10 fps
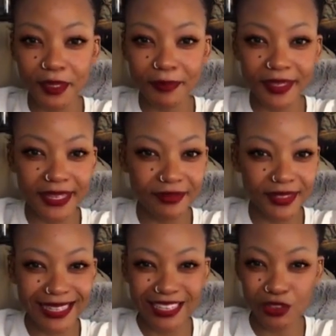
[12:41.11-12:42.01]
But even
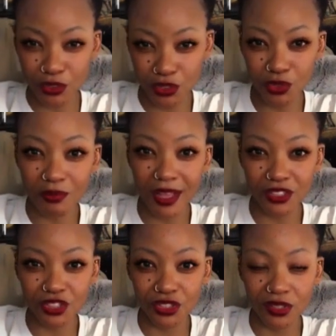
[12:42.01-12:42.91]
then, not too
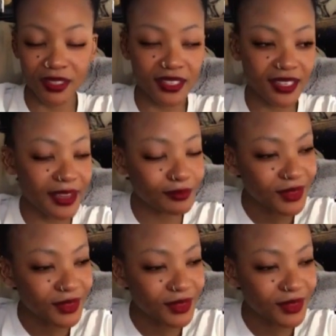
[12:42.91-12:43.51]
much. Okay.